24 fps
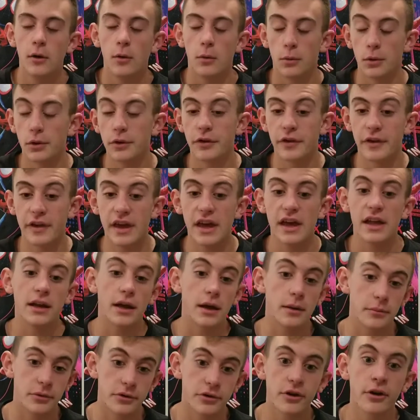Once again,
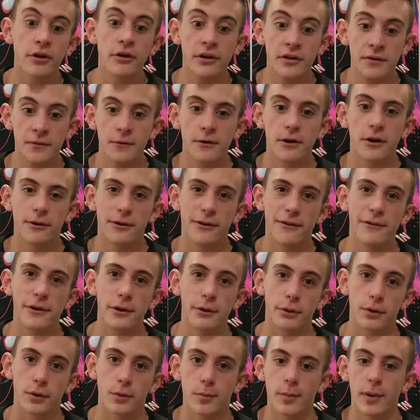I'm sorry for not
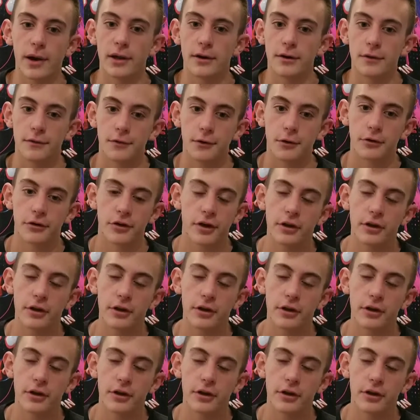reviewing Spider-Verse.